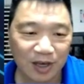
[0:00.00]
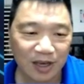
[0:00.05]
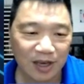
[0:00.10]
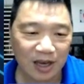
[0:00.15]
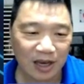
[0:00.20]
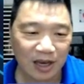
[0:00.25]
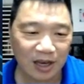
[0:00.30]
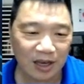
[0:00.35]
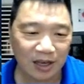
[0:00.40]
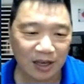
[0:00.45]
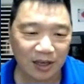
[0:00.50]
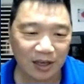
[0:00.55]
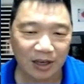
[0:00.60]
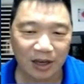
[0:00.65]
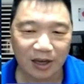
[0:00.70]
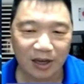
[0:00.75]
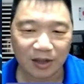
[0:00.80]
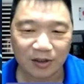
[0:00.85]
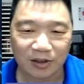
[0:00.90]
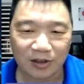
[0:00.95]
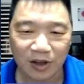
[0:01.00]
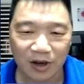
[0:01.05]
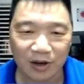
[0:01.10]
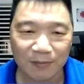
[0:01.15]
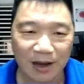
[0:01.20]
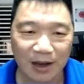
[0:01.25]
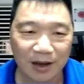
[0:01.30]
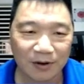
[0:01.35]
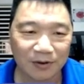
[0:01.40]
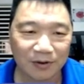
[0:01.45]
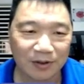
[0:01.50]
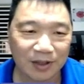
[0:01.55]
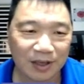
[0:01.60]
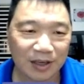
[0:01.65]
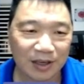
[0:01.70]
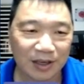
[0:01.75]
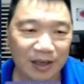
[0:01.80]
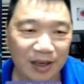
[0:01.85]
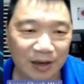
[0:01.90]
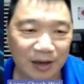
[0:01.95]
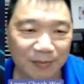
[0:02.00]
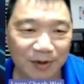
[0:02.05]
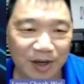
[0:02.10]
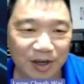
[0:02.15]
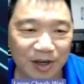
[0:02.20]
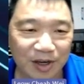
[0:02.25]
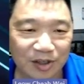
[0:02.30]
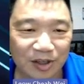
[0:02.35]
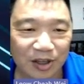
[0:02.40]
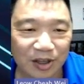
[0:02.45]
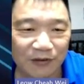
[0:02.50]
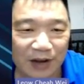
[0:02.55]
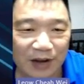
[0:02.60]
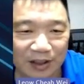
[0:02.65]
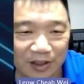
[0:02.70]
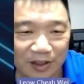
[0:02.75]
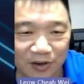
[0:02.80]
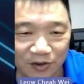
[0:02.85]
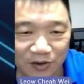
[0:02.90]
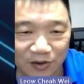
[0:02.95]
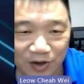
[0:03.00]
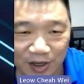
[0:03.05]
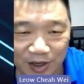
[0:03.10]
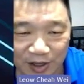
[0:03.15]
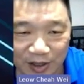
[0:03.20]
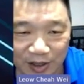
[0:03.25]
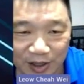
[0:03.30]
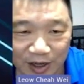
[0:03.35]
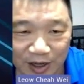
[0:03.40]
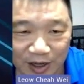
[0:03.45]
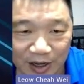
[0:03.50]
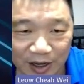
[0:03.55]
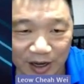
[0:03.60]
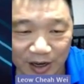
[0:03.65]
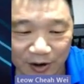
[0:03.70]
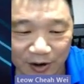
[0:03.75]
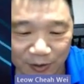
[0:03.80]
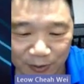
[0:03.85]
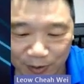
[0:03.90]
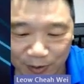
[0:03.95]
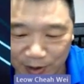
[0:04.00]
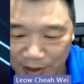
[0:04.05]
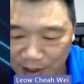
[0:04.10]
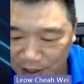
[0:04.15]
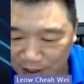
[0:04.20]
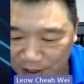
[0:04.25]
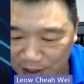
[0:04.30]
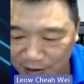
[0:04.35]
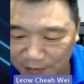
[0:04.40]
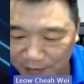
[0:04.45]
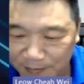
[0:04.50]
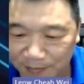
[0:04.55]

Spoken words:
today I talk about the application of RT Trade in IIoT.